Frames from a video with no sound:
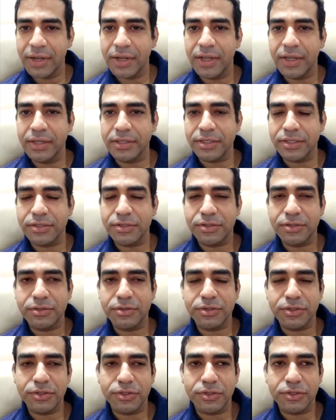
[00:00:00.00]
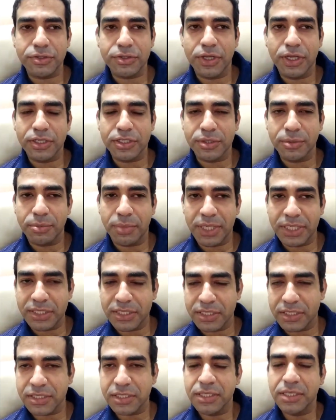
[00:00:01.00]
as the
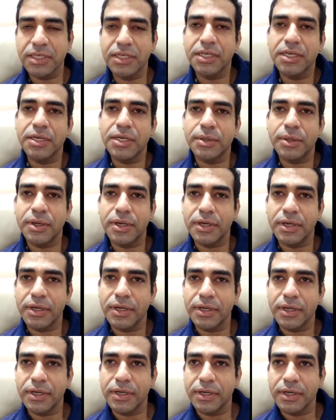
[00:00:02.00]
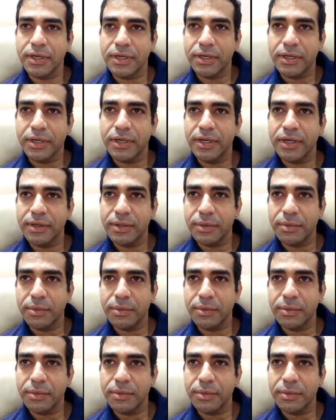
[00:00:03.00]
budgets are